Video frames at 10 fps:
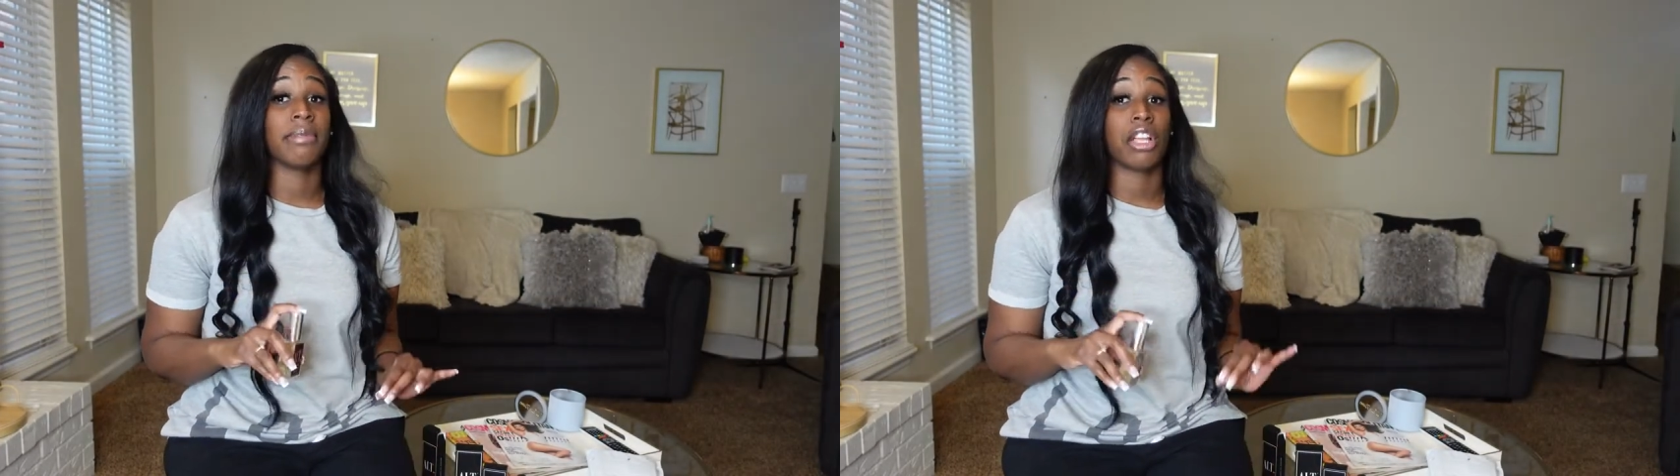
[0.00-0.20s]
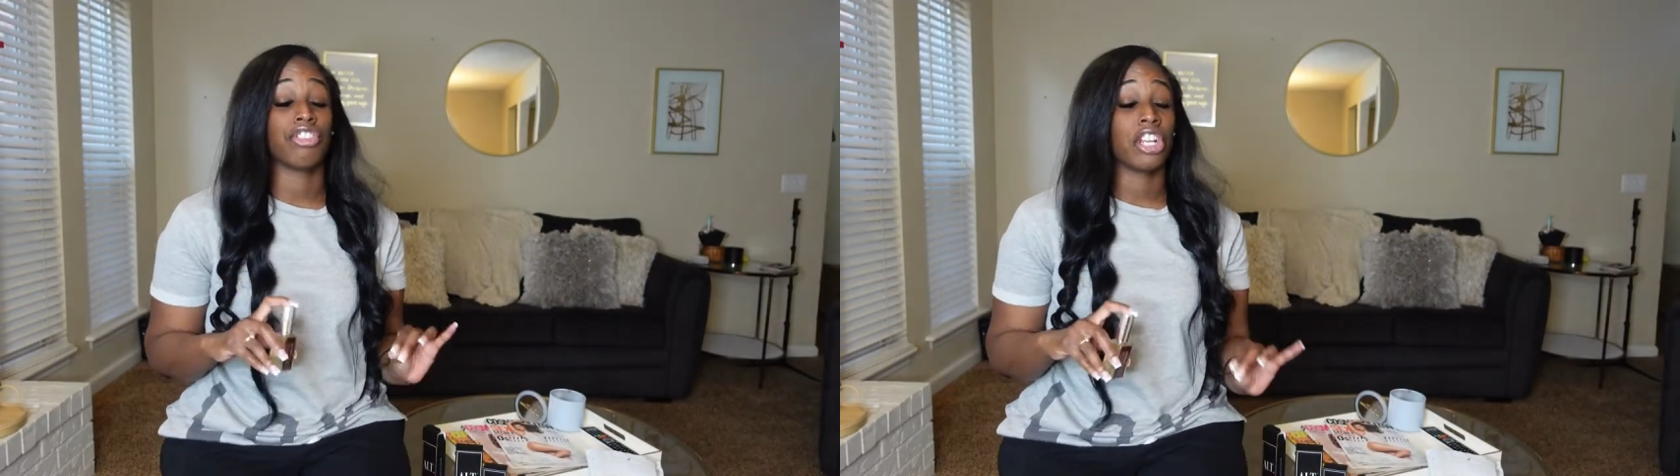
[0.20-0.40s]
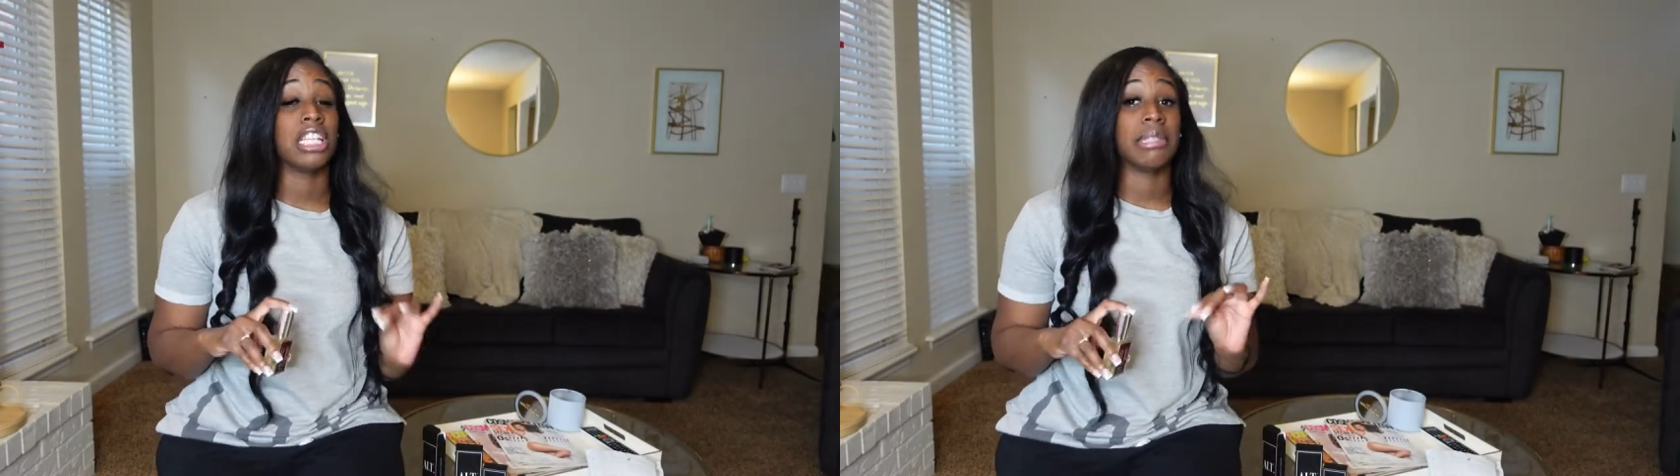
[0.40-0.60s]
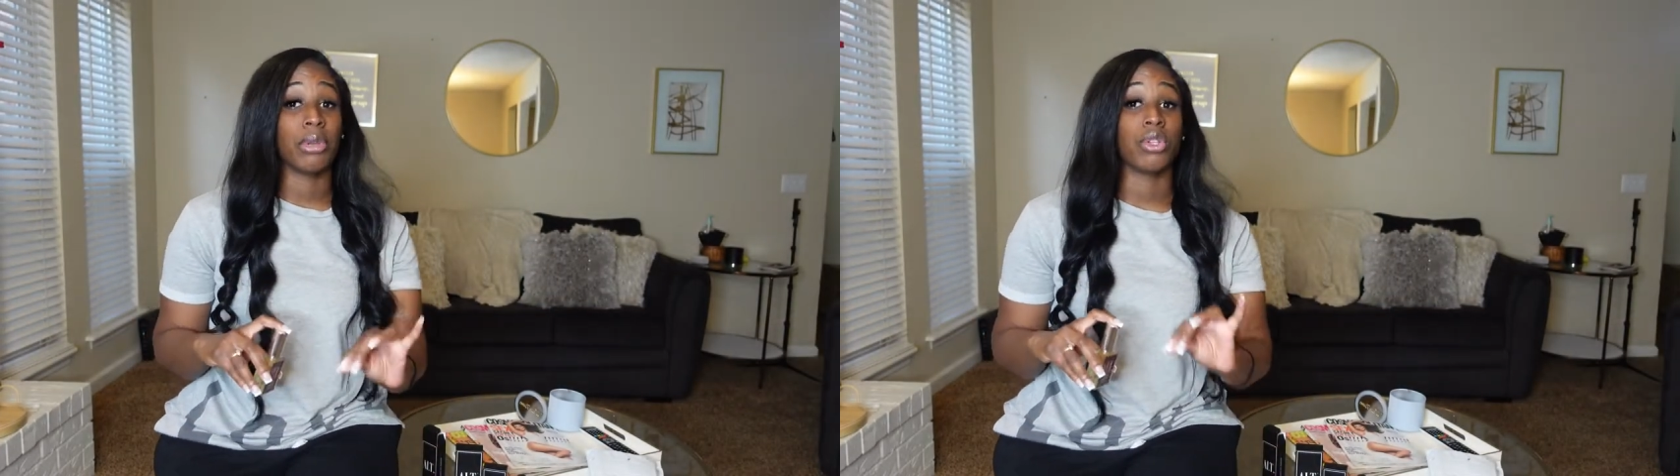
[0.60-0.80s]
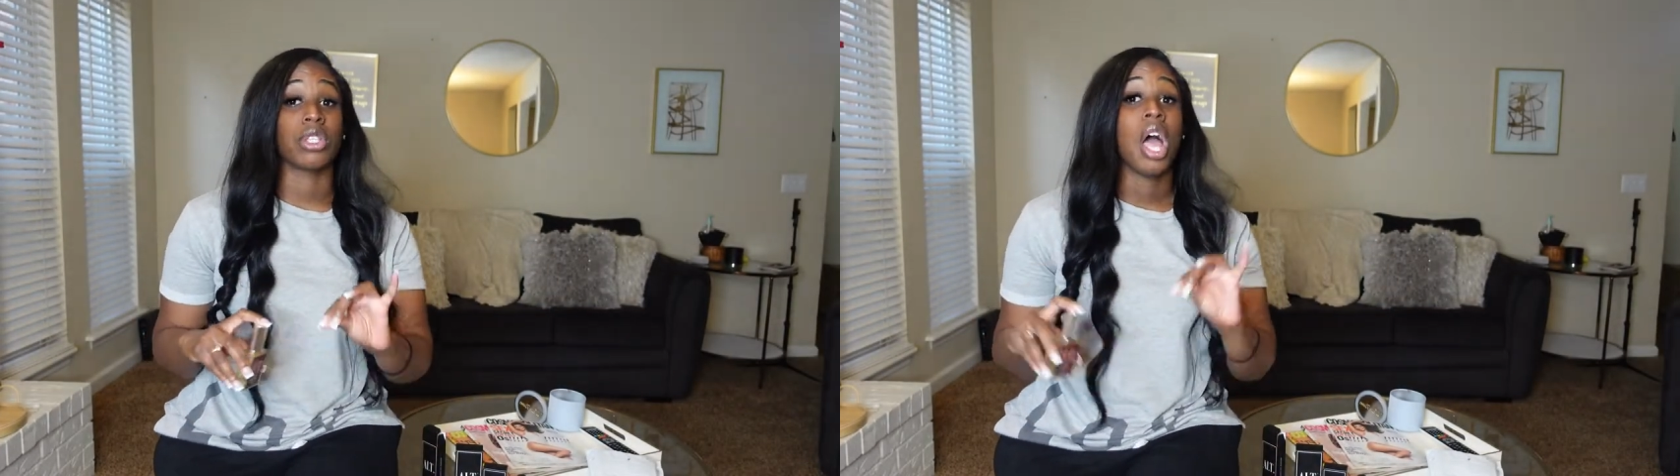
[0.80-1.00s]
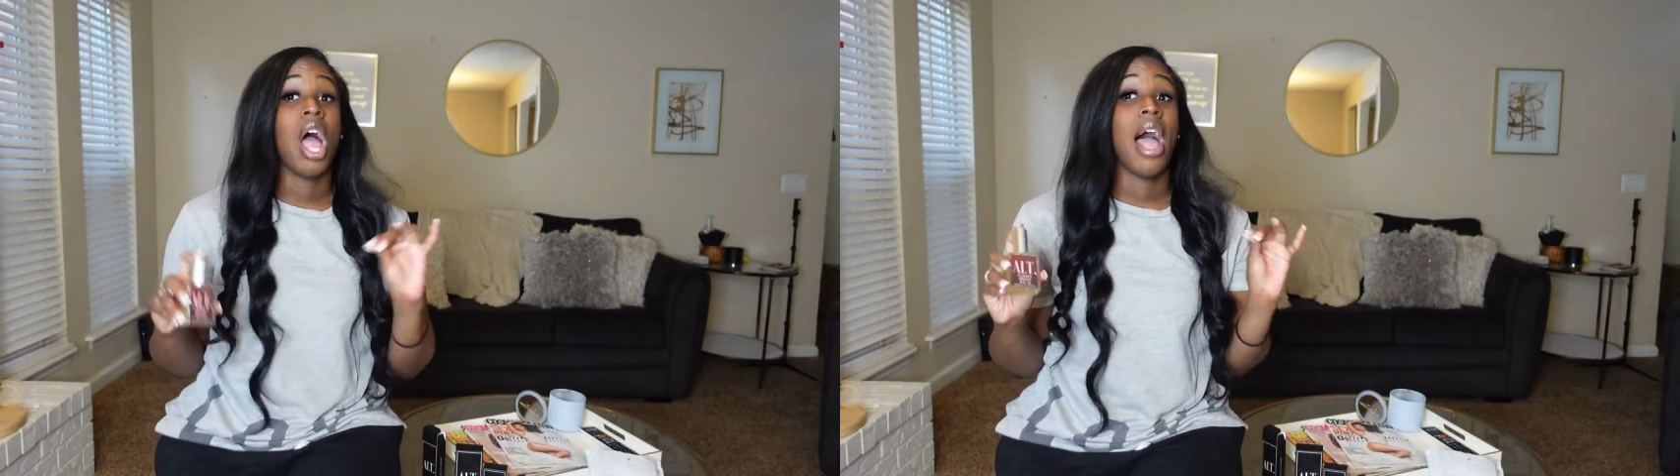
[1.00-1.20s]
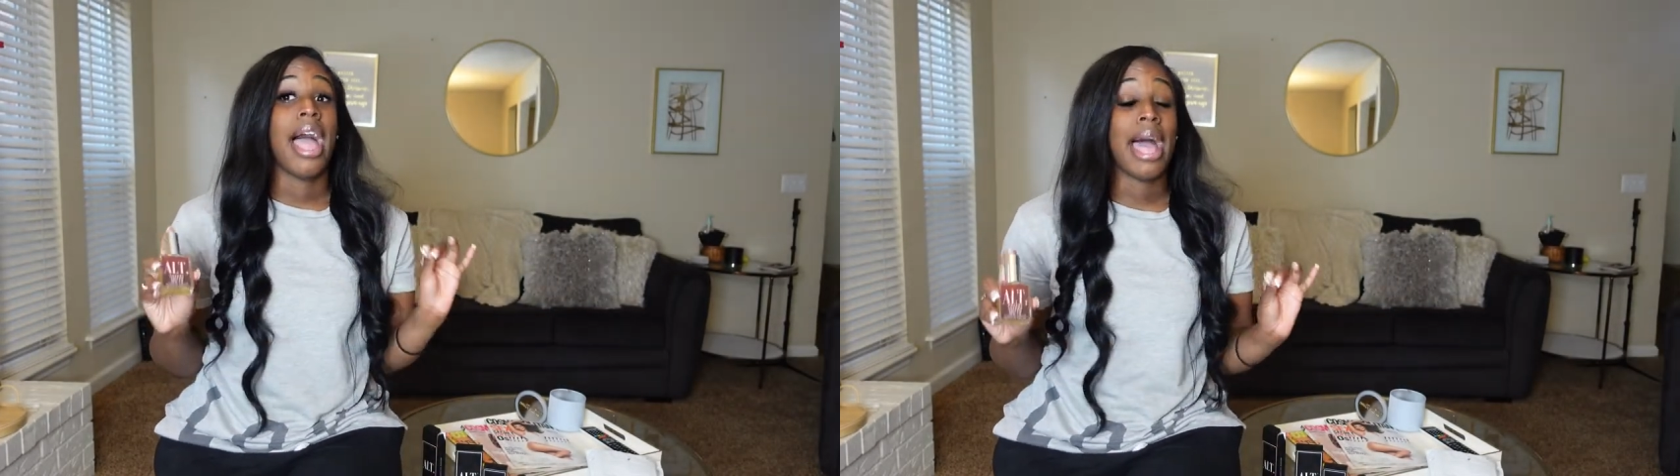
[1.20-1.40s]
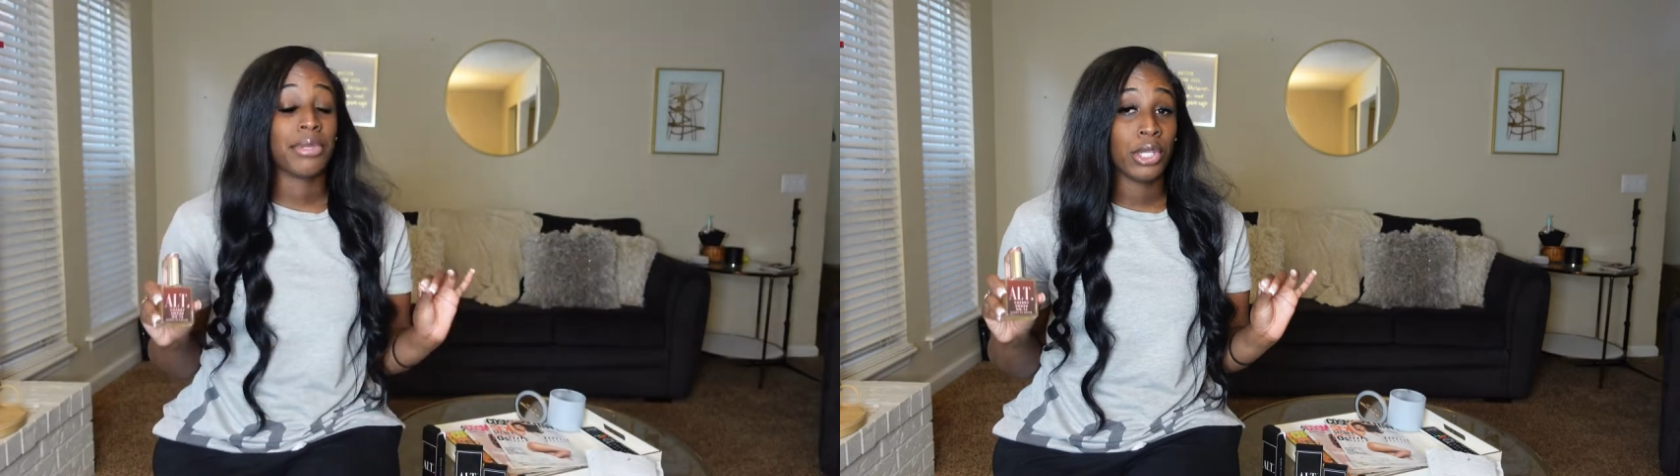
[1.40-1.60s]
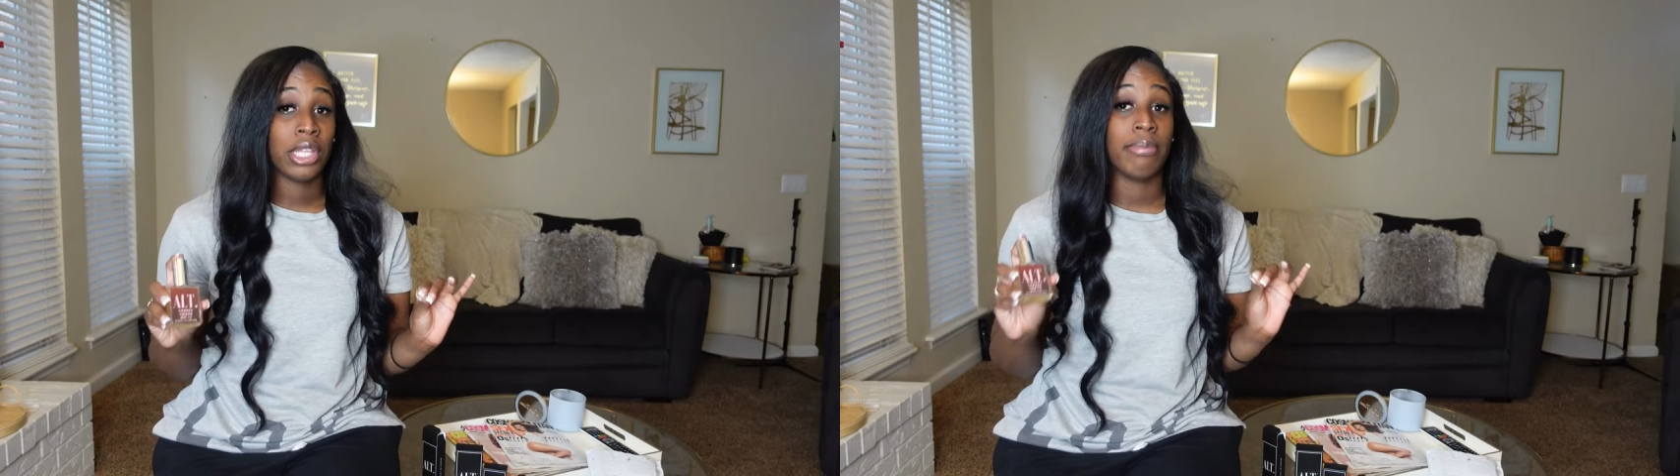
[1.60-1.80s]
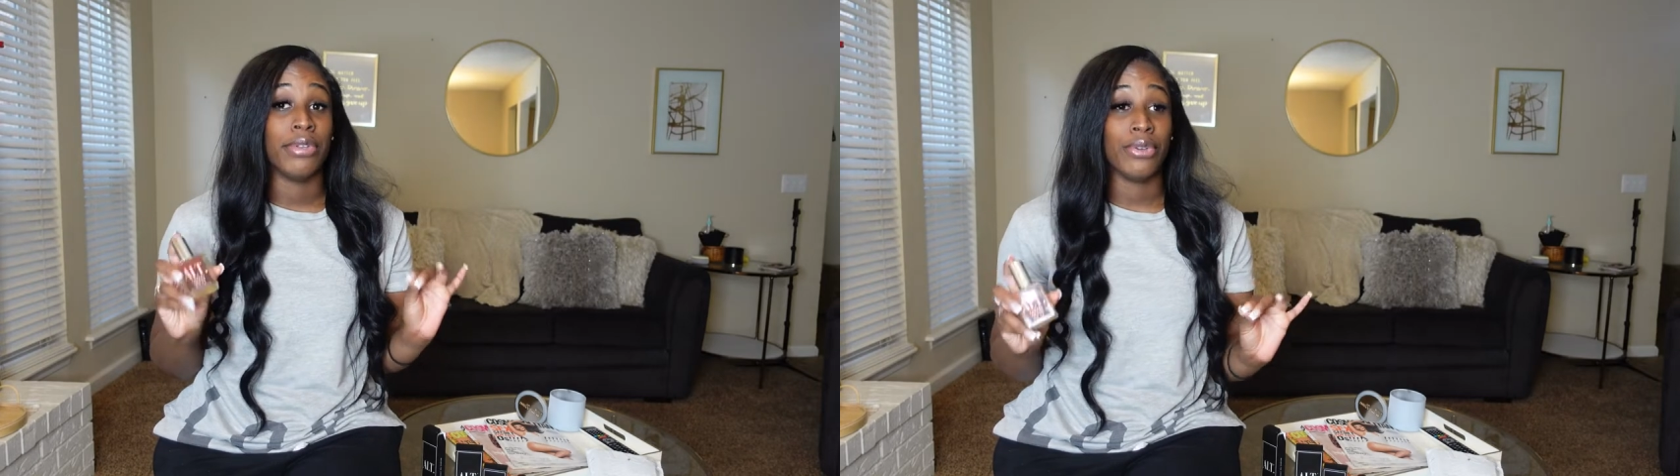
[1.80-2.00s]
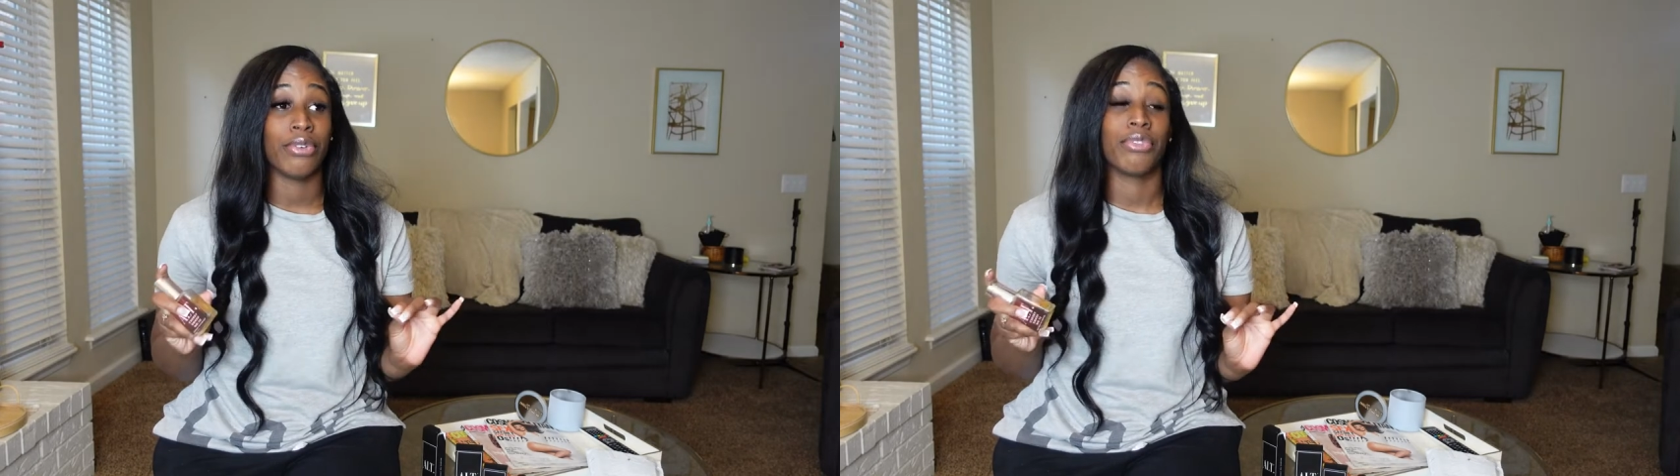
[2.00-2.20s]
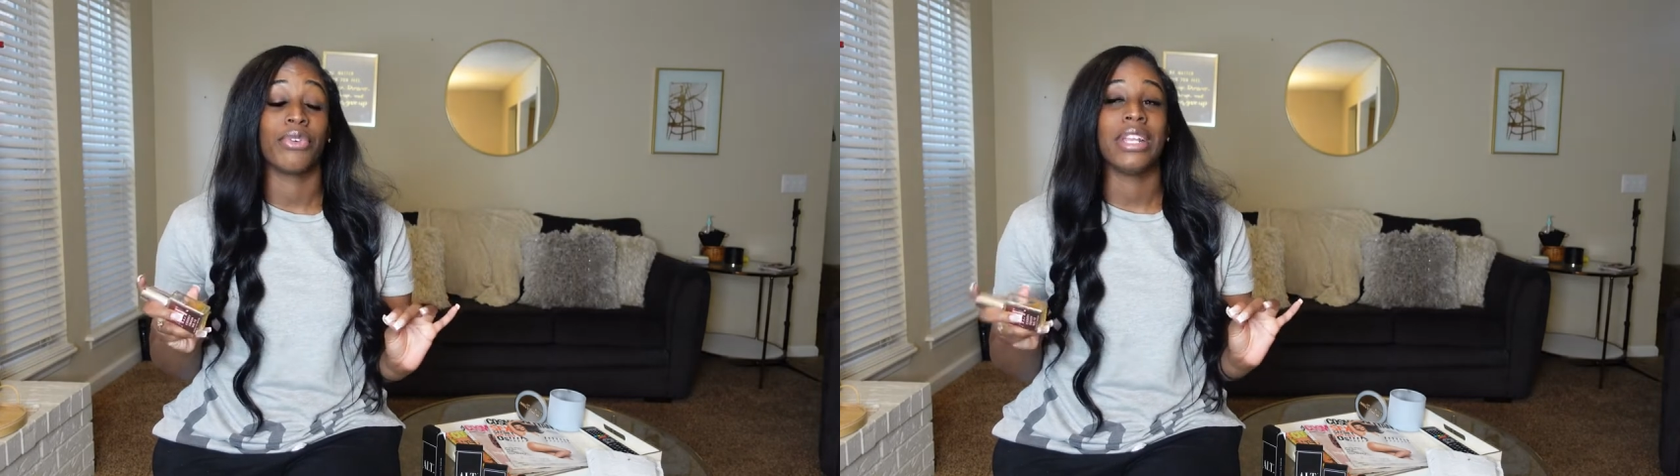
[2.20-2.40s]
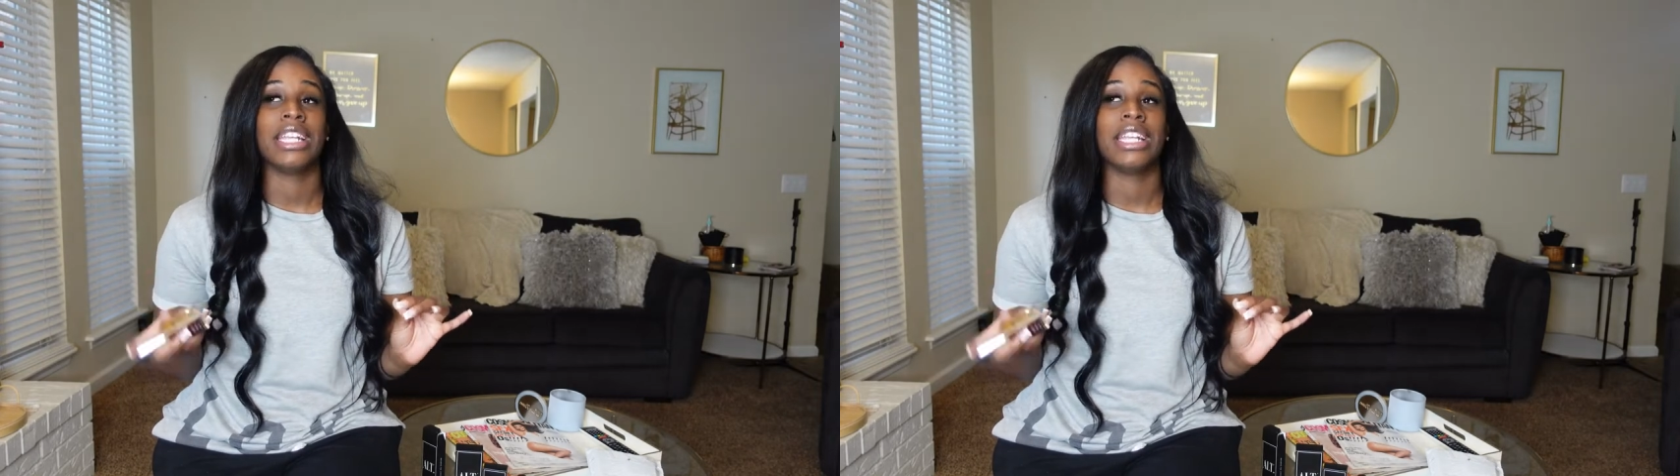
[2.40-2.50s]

Lost Cherry smells absolutely beautiful.